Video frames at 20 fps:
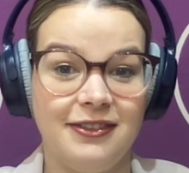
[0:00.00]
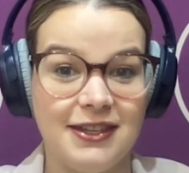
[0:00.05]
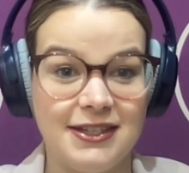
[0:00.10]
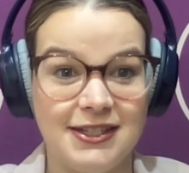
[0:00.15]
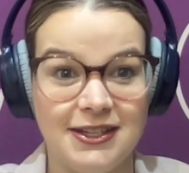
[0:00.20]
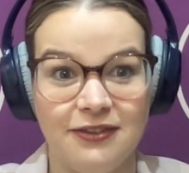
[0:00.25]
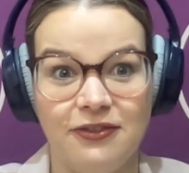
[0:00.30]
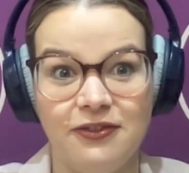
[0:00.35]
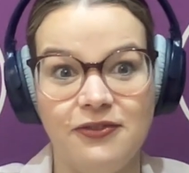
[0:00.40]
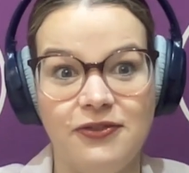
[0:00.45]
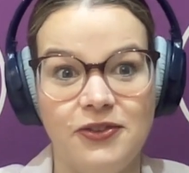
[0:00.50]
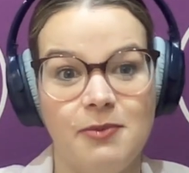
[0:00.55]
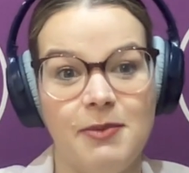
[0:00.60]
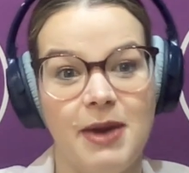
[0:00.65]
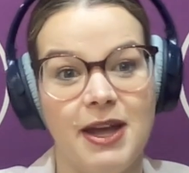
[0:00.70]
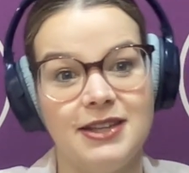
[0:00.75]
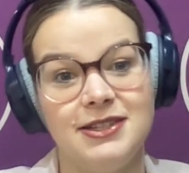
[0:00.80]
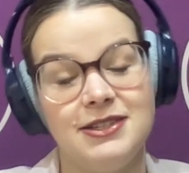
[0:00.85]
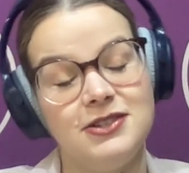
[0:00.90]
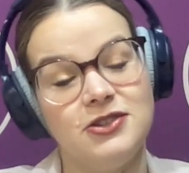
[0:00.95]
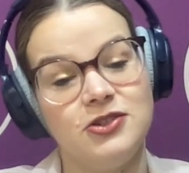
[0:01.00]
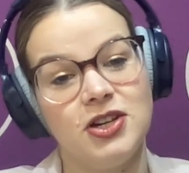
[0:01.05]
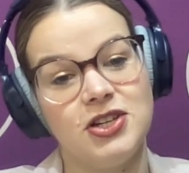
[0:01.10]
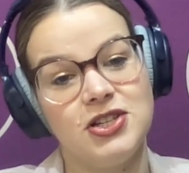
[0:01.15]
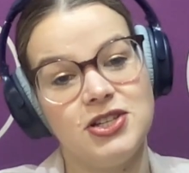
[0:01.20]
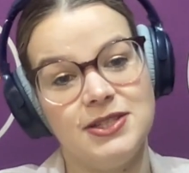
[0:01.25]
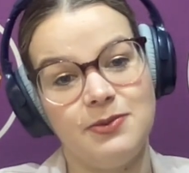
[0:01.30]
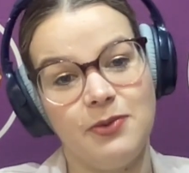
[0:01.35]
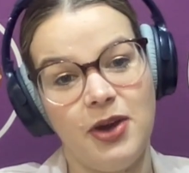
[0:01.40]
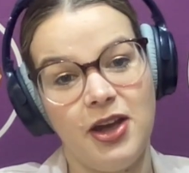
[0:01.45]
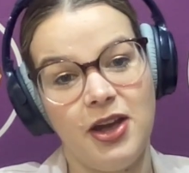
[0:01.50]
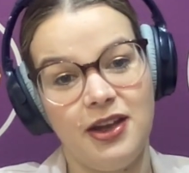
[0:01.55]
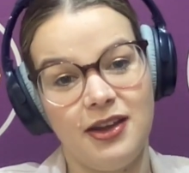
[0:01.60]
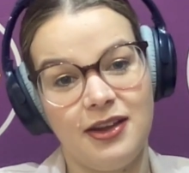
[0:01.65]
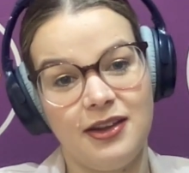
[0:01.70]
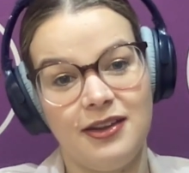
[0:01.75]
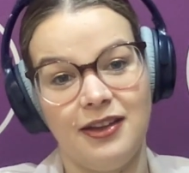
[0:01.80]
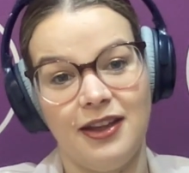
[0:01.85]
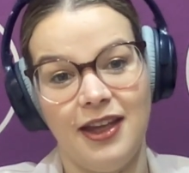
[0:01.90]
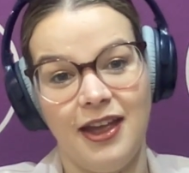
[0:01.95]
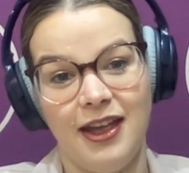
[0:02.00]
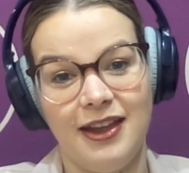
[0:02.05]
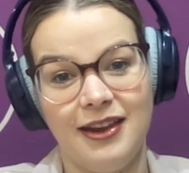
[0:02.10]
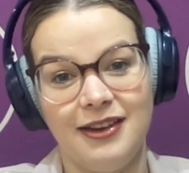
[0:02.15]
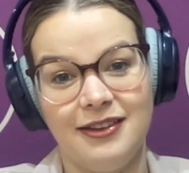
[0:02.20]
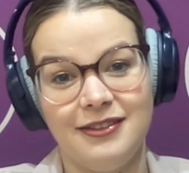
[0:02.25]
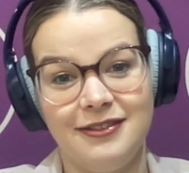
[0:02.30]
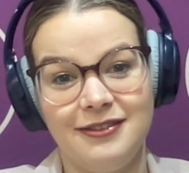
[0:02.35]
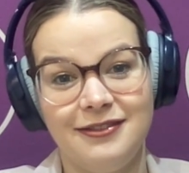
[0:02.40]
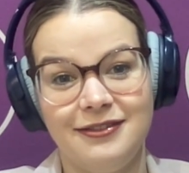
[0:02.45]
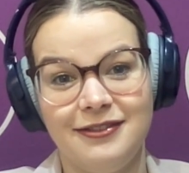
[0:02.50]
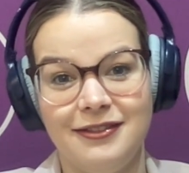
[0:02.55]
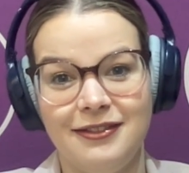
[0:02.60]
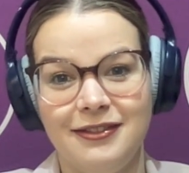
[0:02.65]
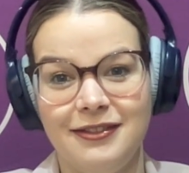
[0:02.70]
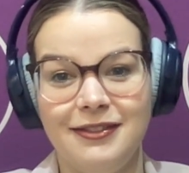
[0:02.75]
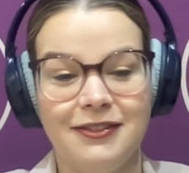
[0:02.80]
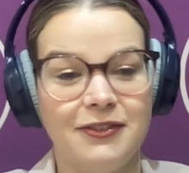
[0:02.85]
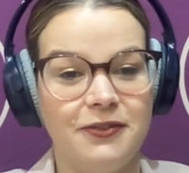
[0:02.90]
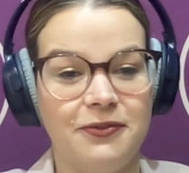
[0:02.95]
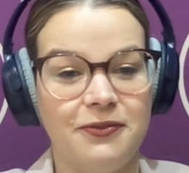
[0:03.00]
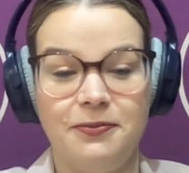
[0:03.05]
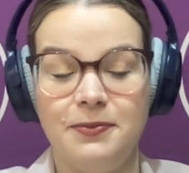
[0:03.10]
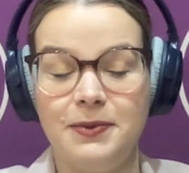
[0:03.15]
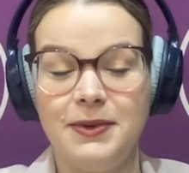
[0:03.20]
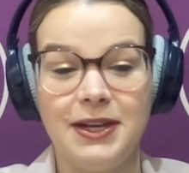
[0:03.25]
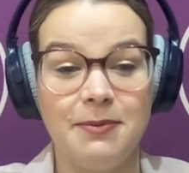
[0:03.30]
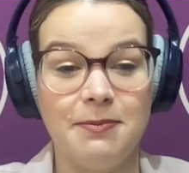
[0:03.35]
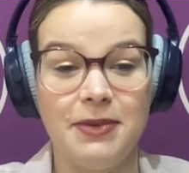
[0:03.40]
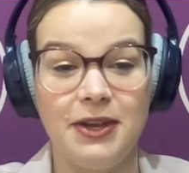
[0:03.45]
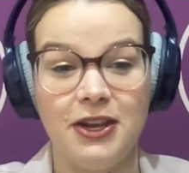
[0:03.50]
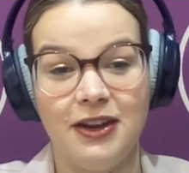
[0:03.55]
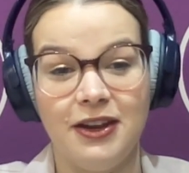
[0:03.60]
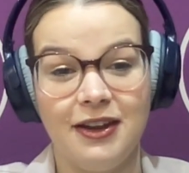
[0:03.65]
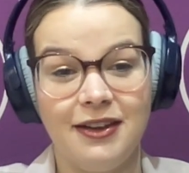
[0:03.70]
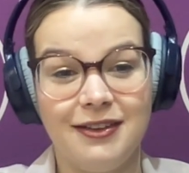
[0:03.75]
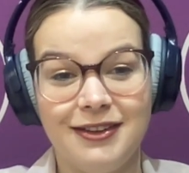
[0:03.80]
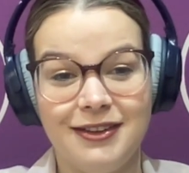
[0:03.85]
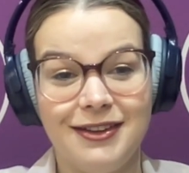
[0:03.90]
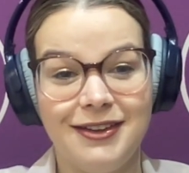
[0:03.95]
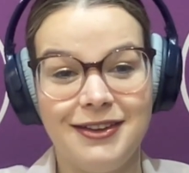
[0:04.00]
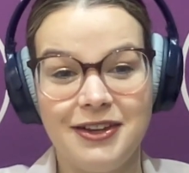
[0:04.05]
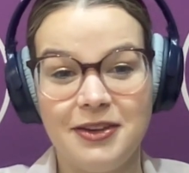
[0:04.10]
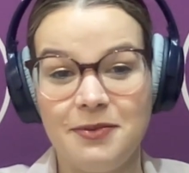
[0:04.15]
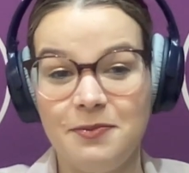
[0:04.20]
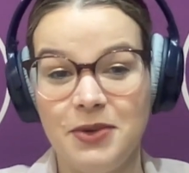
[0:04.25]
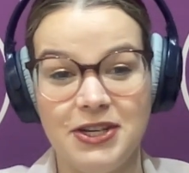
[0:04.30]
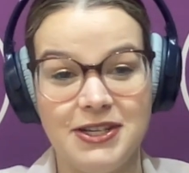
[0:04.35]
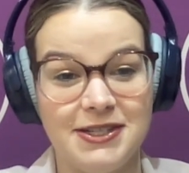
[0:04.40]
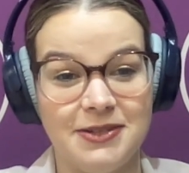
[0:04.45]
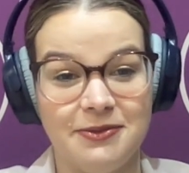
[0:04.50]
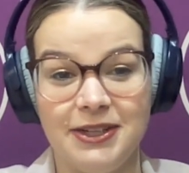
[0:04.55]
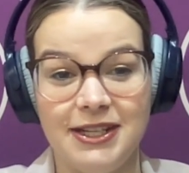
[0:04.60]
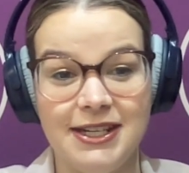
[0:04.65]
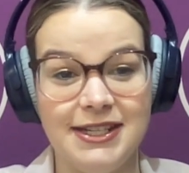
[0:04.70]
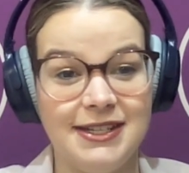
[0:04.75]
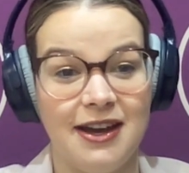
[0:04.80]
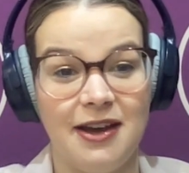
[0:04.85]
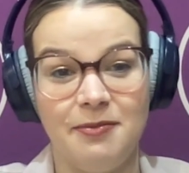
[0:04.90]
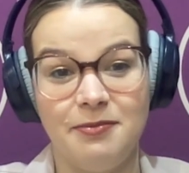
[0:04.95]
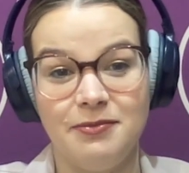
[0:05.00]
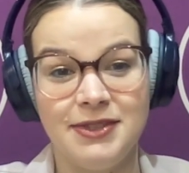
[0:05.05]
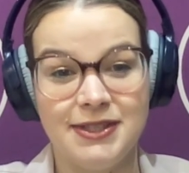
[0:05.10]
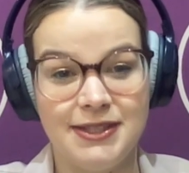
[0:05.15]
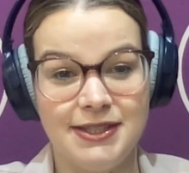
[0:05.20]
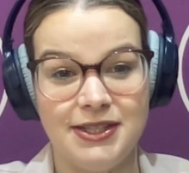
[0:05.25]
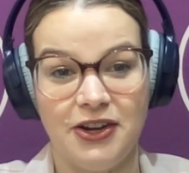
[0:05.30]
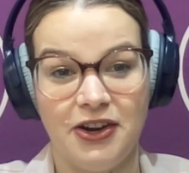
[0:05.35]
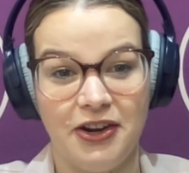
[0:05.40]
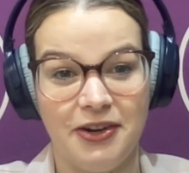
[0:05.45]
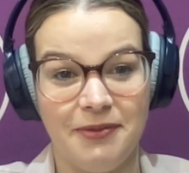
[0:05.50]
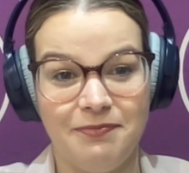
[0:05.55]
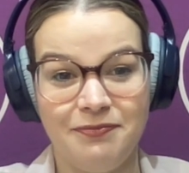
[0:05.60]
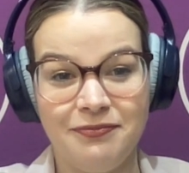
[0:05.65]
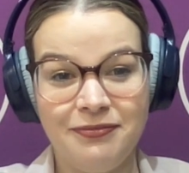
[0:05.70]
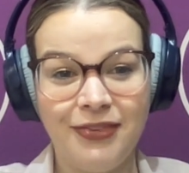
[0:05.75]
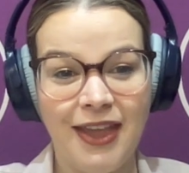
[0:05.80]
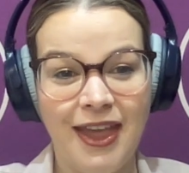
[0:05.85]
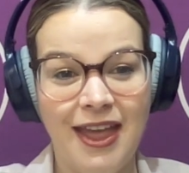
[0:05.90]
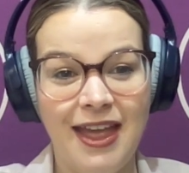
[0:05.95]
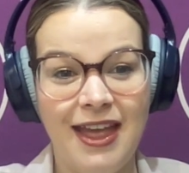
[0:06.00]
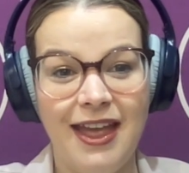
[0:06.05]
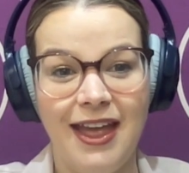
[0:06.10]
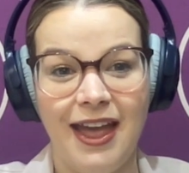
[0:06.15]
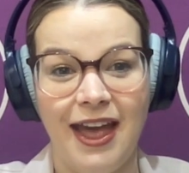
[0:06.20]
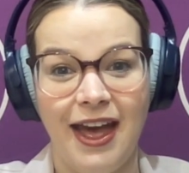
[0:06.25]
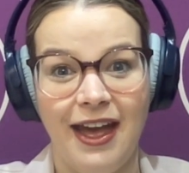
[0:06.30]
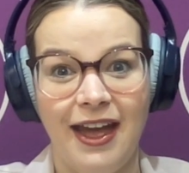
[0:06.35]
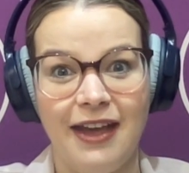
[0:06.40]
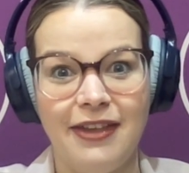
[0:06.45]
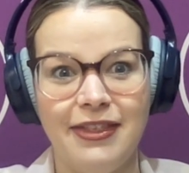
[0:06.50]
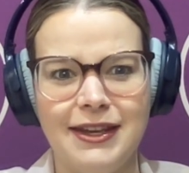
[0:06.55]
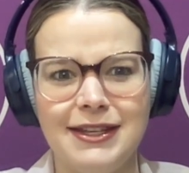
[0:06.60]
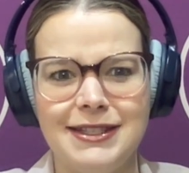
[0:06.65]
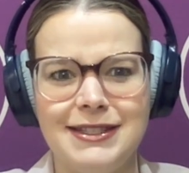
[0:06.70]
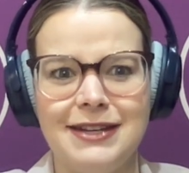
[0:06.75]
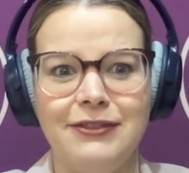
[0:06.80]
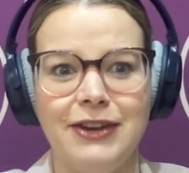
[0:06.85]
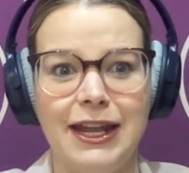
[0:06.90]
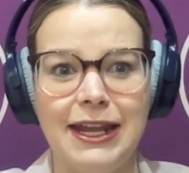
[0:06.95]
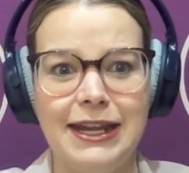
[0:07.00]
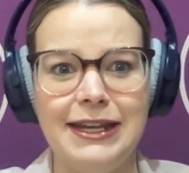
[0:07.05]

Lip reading: the different formats and structures work. Computing computers are really dumb. So I think it's even